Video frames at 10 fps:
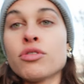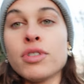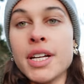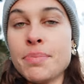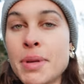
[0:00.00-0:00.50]
a
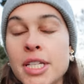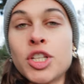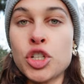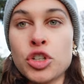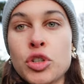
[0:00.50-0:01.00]
really mini
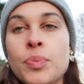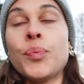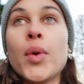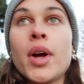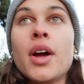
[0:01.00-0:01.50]
soup,
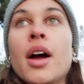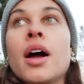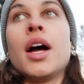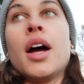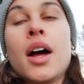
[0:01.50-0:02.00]

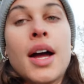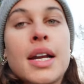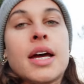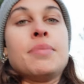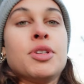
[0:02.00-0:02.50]

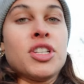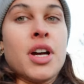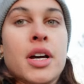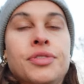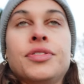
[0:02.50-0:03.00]
and I'm
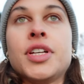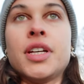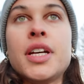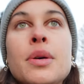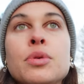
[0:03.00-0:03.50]
stuffed.
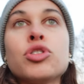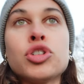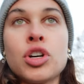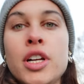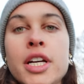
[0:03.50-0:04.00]
It was
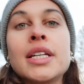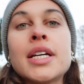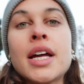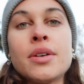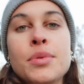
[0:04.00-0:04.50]
solid
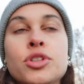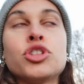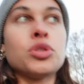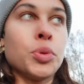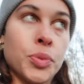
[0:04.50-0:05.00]
and it was
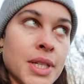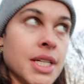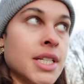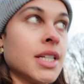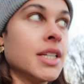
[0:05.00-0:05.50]
just what we
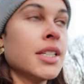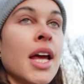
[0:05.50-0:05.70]
needed.